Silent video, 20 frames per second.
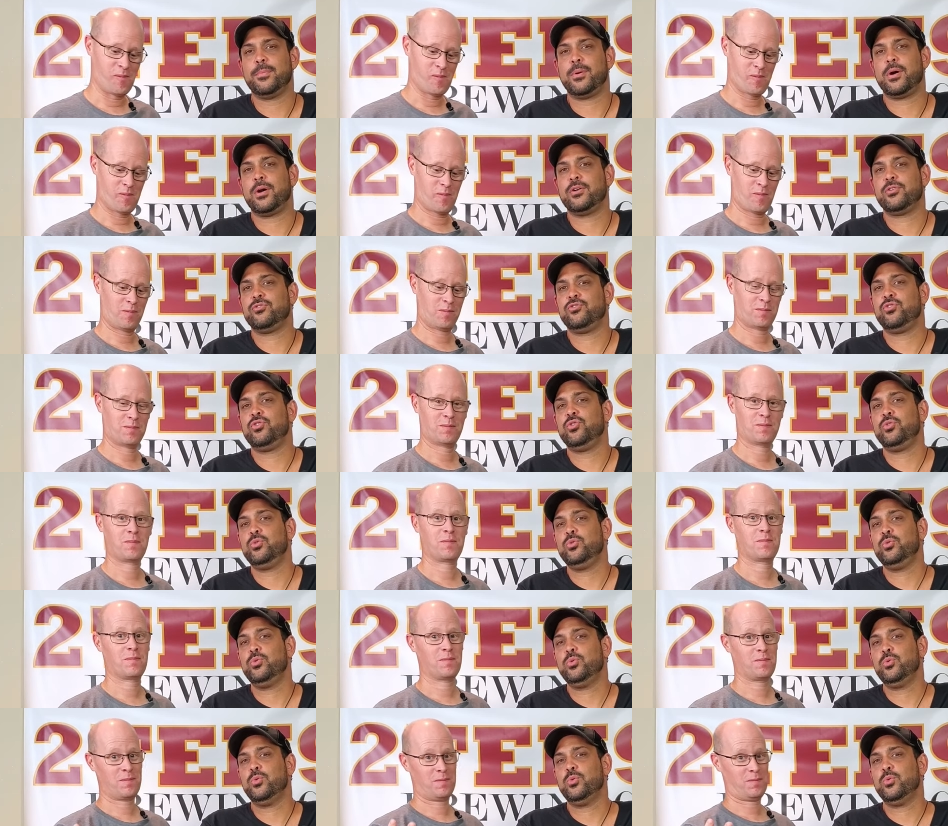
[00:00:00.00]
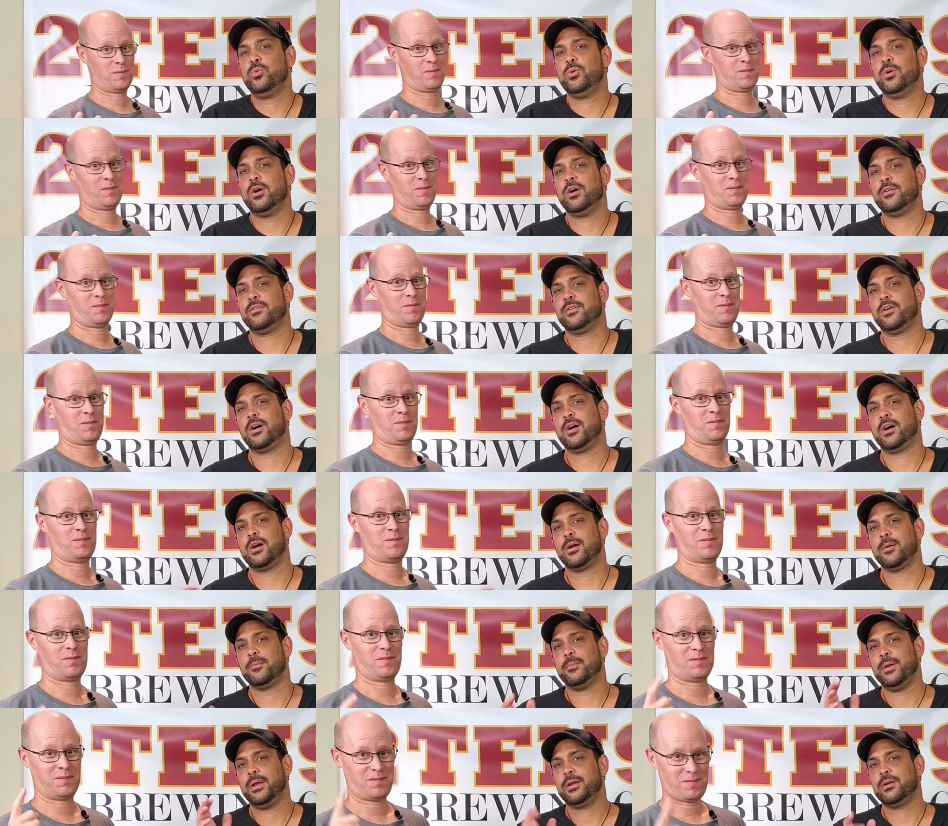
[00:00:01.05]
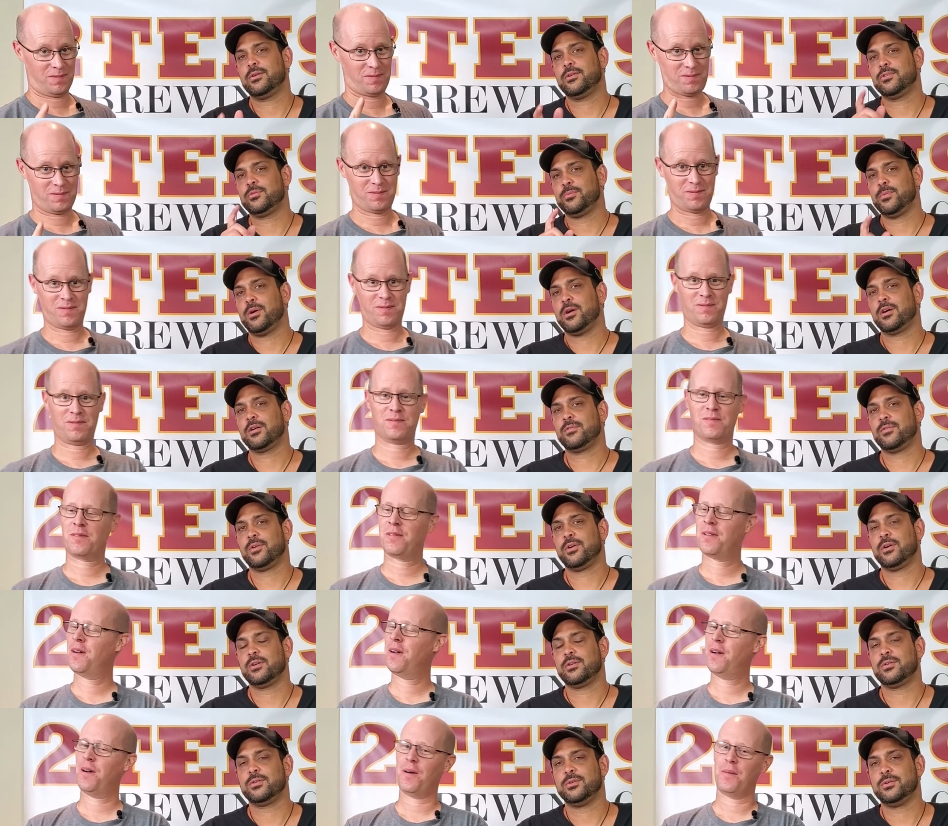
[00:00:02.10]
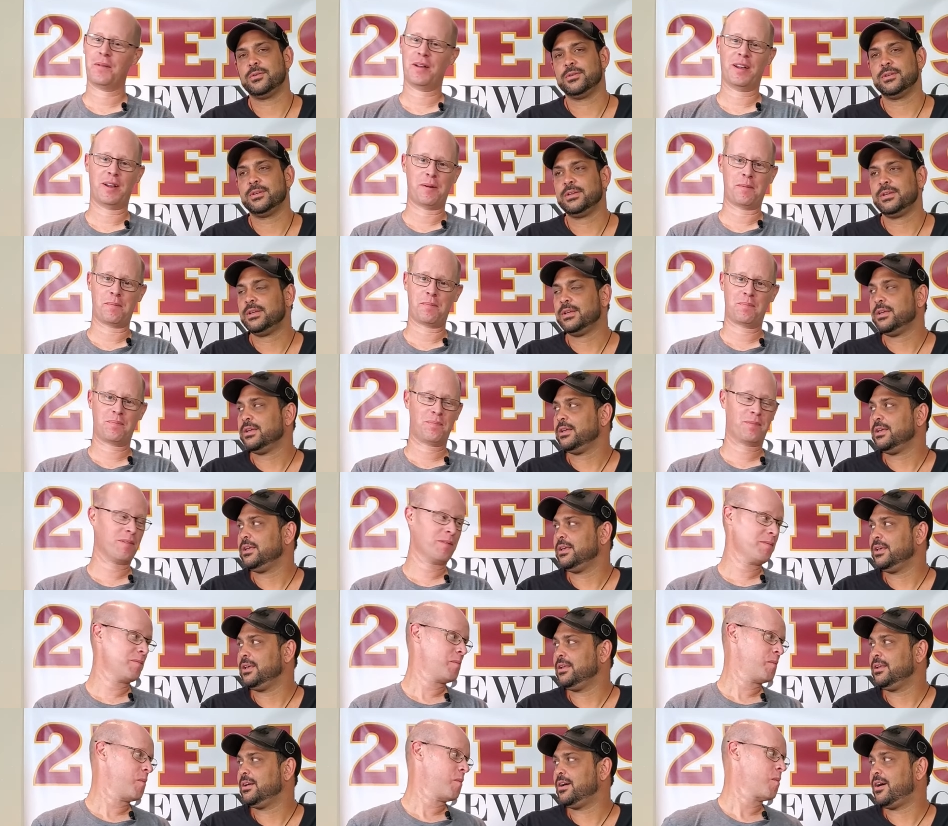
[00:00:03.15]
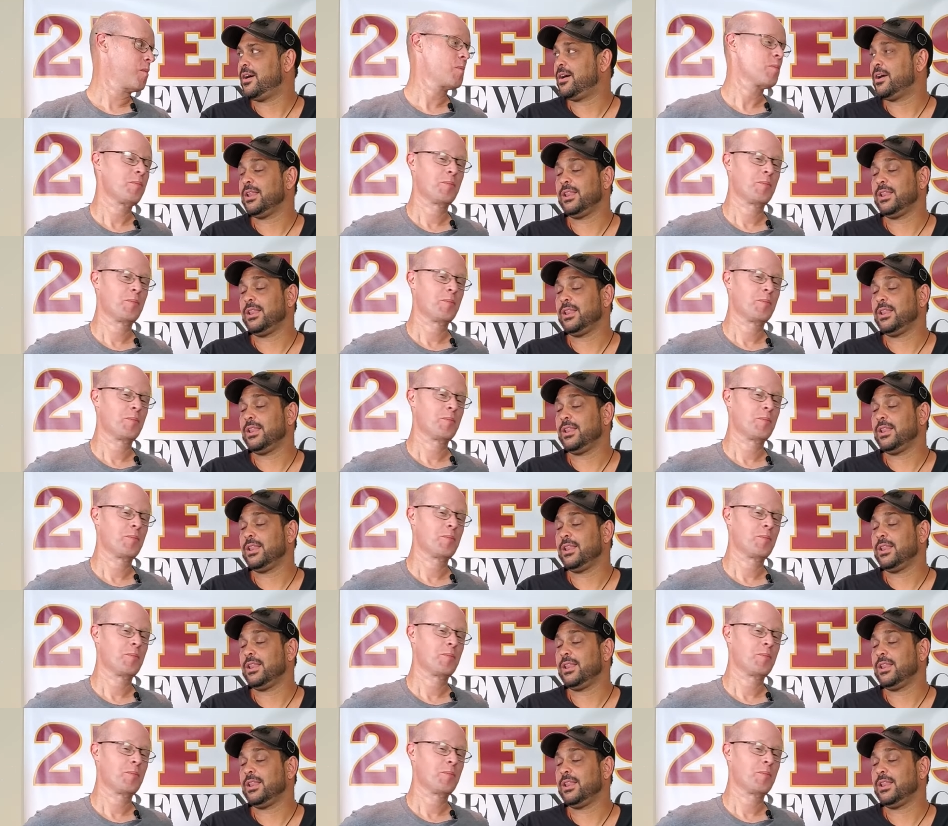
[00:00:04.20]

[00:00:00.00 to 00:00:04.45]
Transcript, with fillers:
Speaker 1: part two of our Maker's Mark oh, vertical. Oh, man. In our